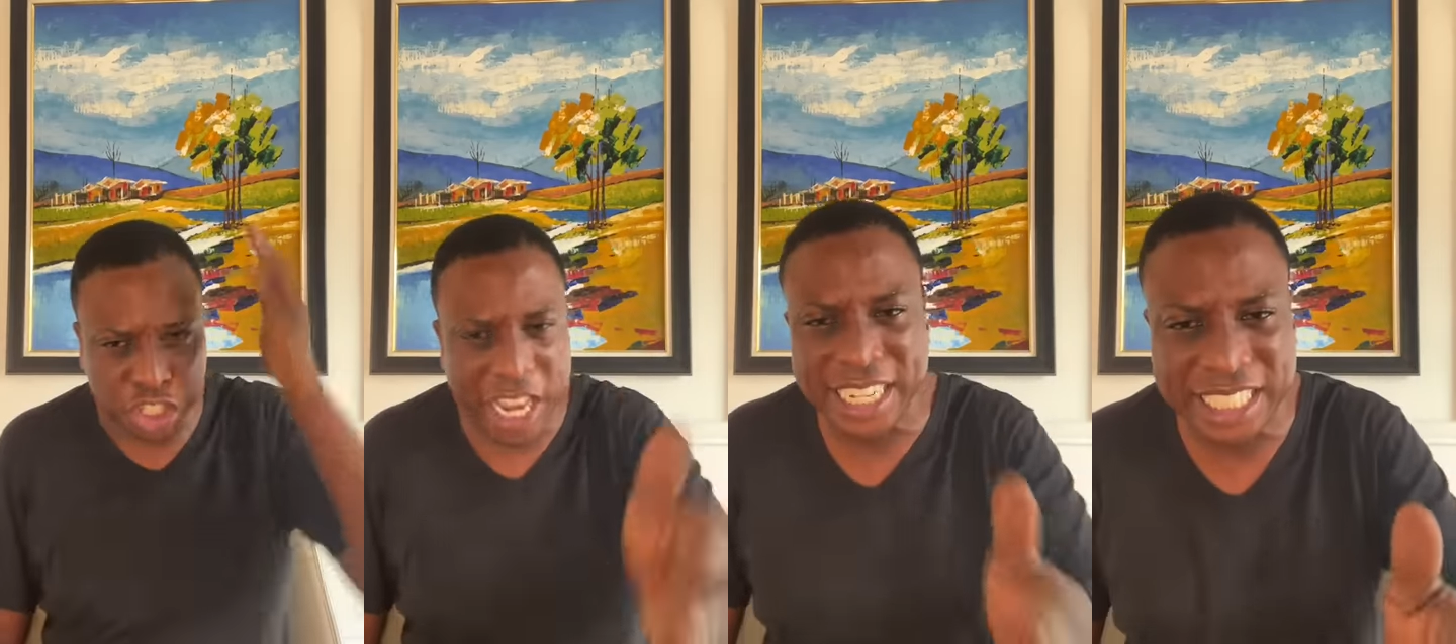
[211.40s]

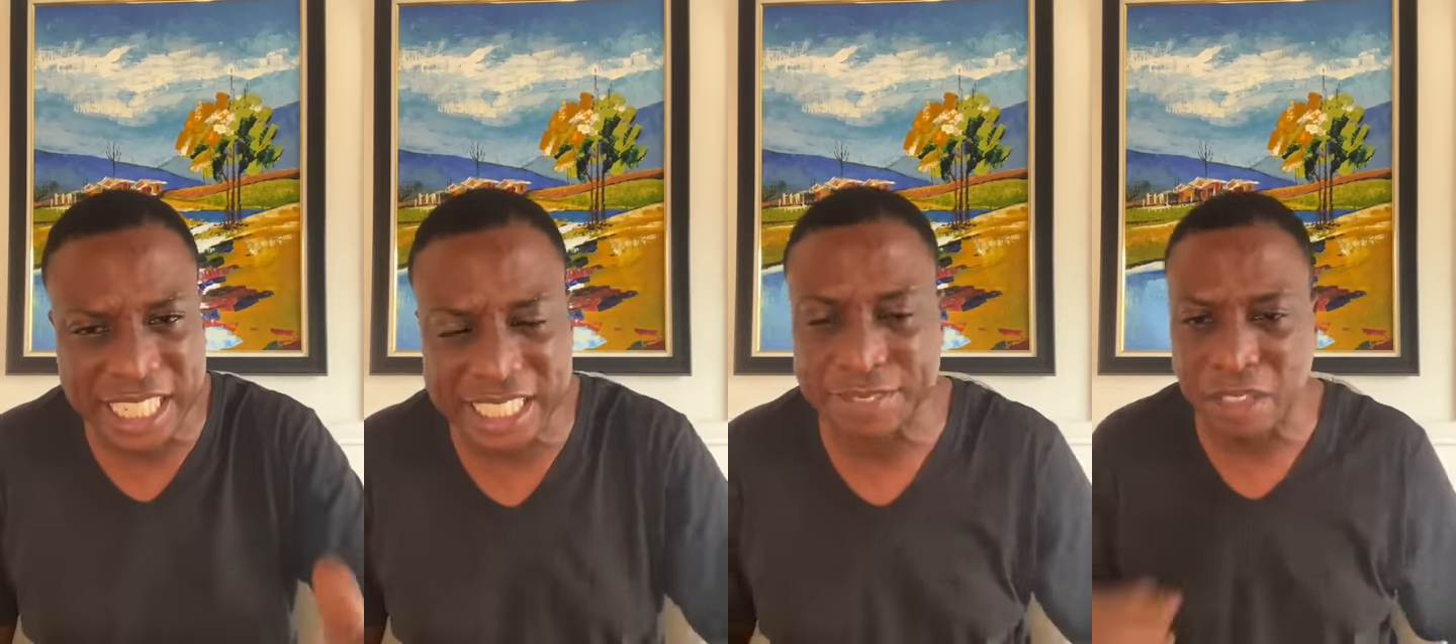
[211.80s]

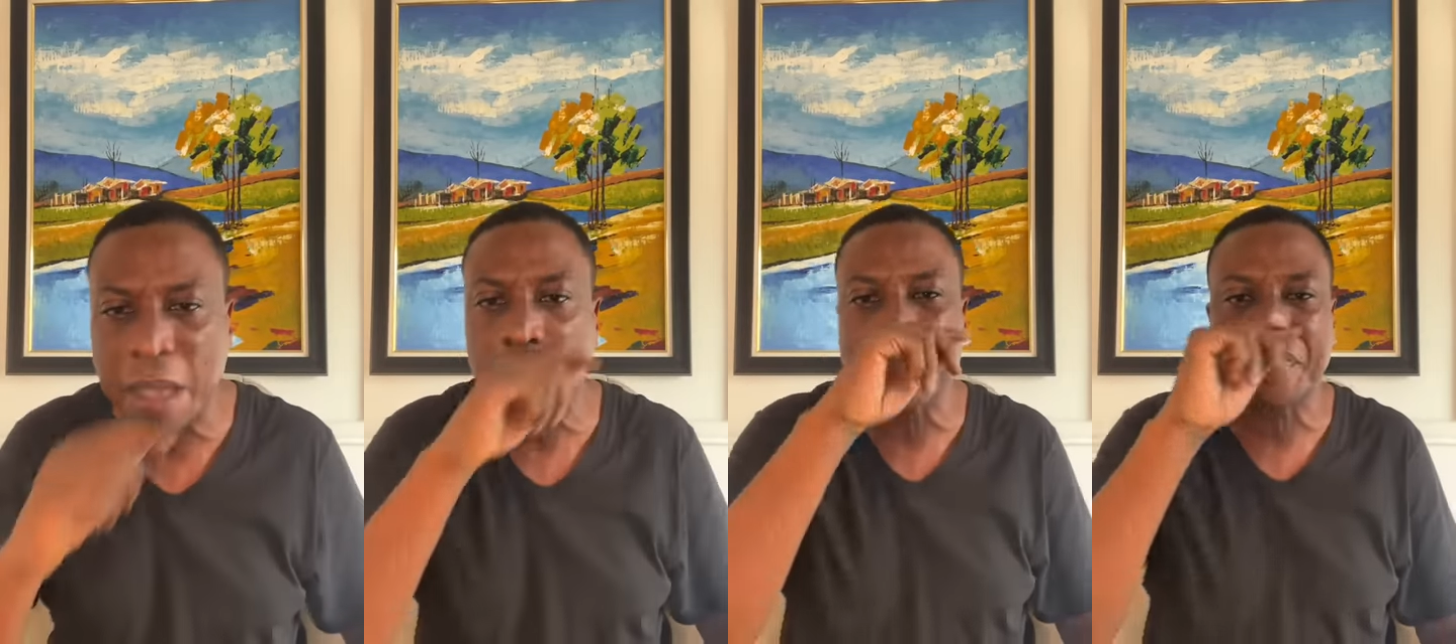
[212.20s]
Jesus'
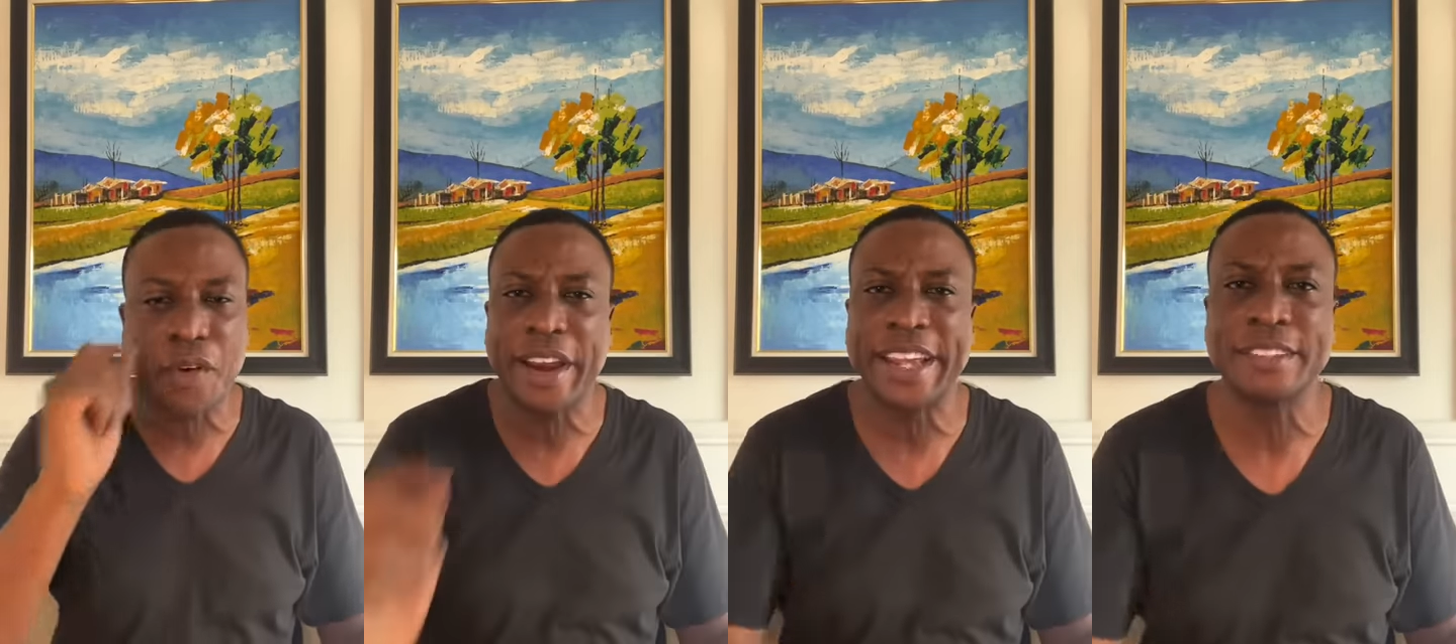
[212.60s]
name we
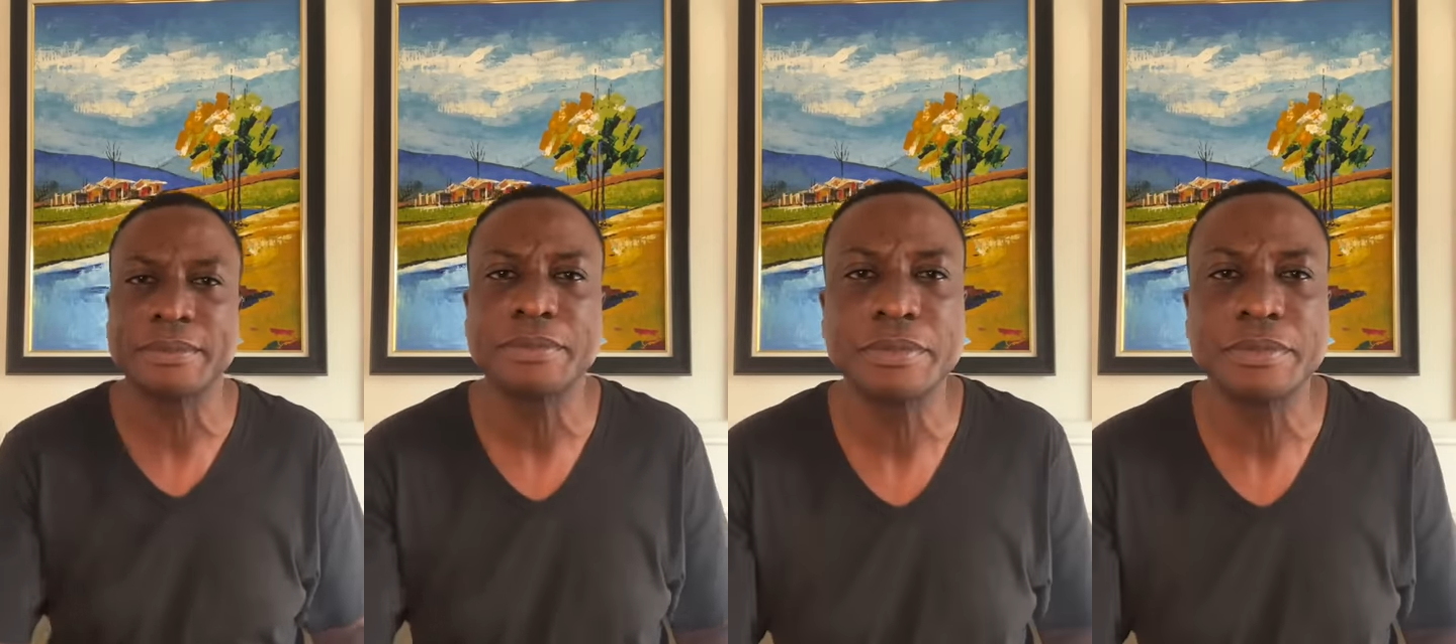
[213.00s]
pray.